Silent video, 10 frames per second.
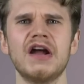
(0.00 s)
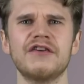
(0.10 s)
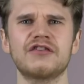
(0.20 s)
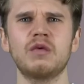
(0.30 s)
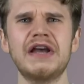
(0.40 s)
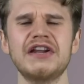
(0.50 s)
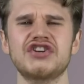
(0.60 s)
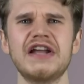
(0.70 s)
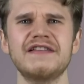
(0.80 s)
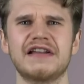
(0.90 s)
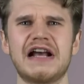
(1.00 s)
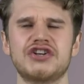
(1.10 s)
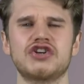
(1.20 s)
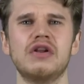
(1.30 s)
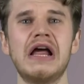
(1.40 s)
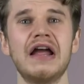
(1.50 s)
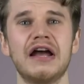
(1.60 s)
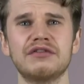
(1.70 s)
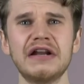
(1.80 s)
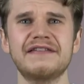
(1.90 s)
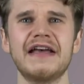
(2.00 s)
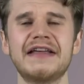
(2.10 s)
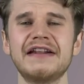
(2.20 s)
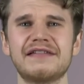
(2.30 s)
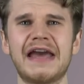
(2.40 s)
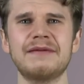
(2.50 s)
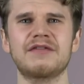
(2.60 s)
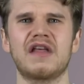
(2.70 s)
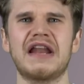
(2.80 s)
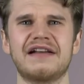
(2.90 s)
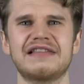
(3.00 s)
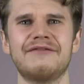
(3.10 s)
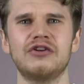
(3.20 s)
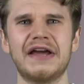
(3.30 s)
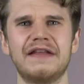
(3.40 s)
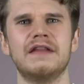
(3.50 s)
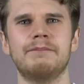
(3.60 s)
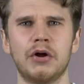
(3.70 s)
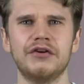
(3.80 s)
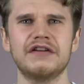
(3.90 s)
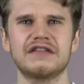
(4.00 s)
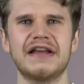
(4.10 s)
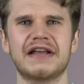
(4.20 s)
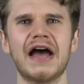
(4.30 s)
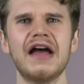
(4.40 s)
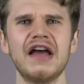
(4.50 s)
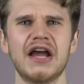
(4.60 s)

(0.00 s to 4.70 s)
The Swedish international has really taken his game to the next level in the Bundesliga.